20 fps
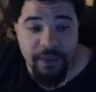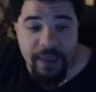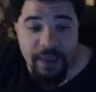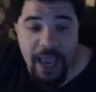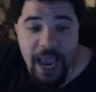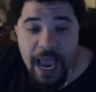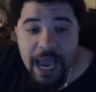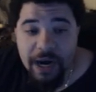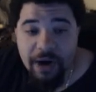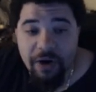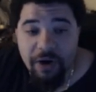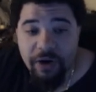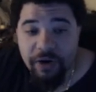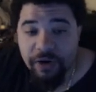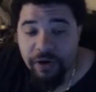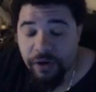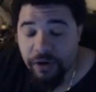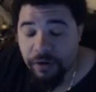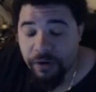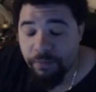that on
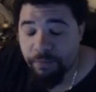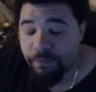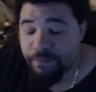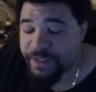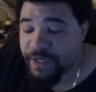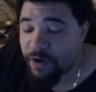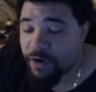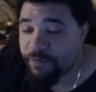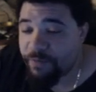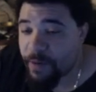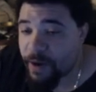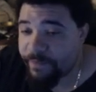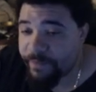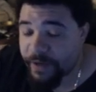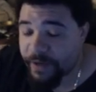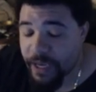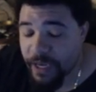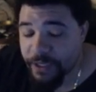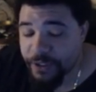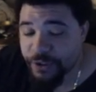her self
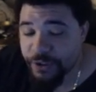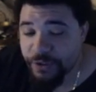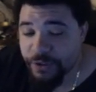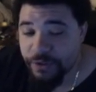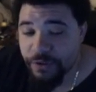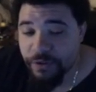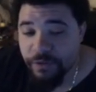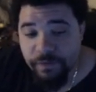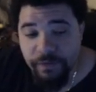modification